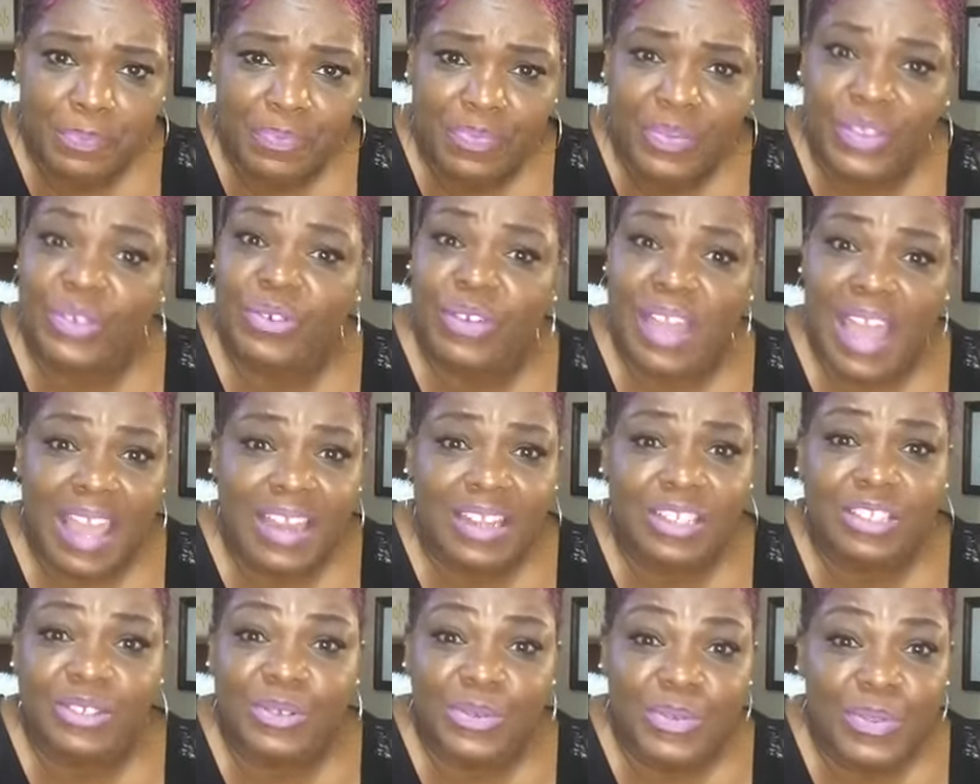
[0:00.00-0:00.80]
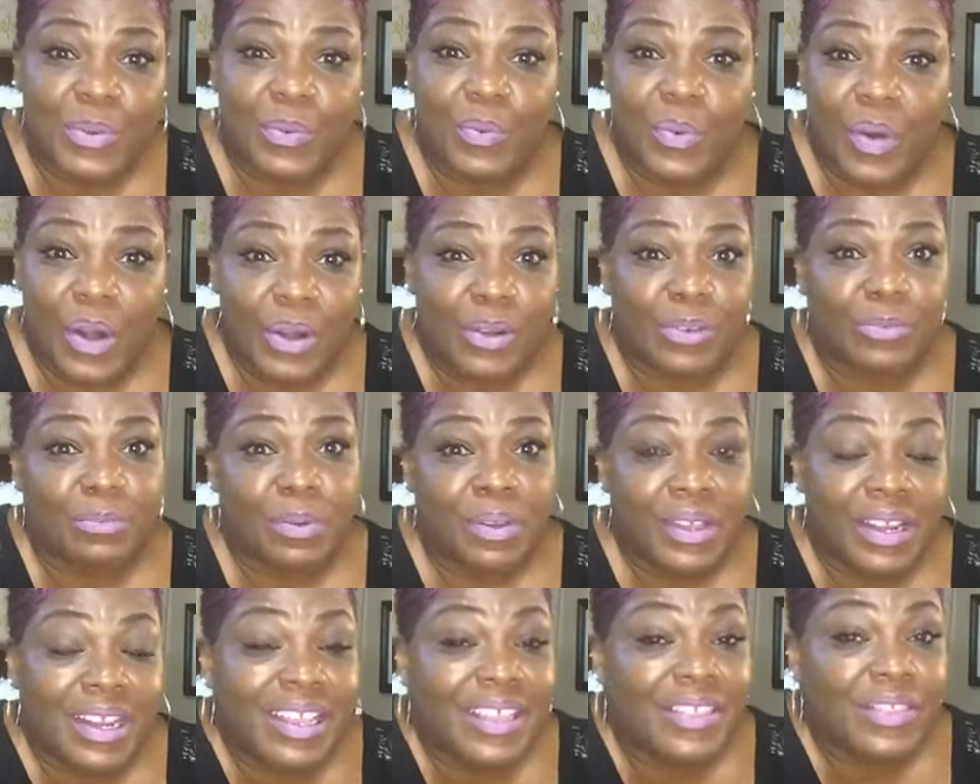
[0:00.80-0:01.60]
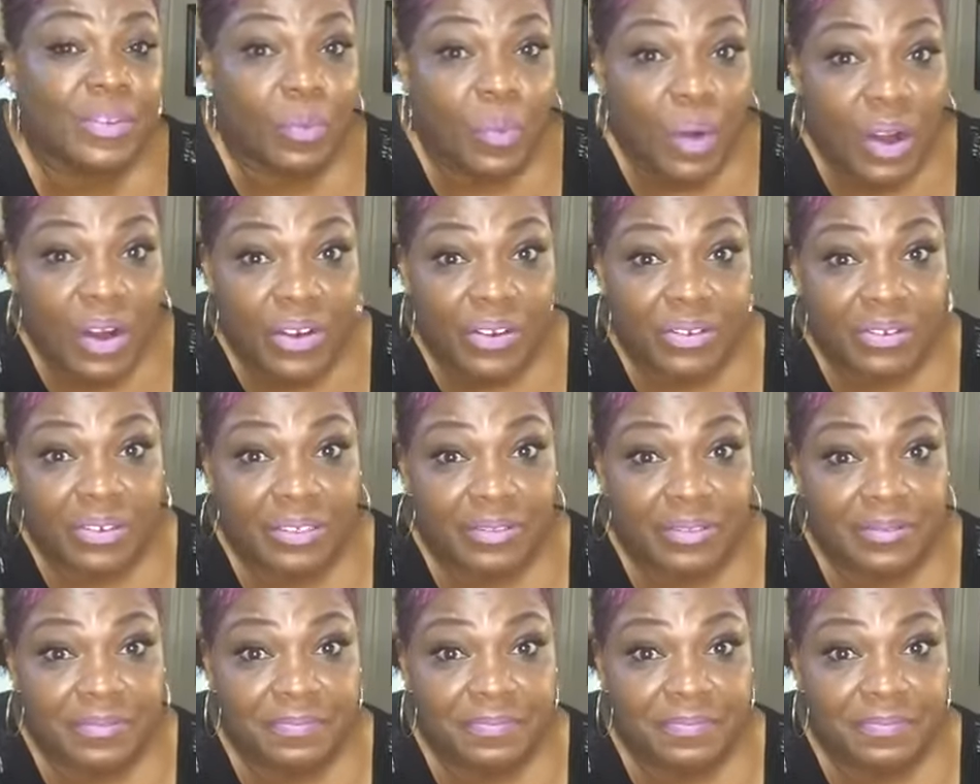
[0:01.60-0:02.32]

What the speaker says: You got to do the work. Put in the work.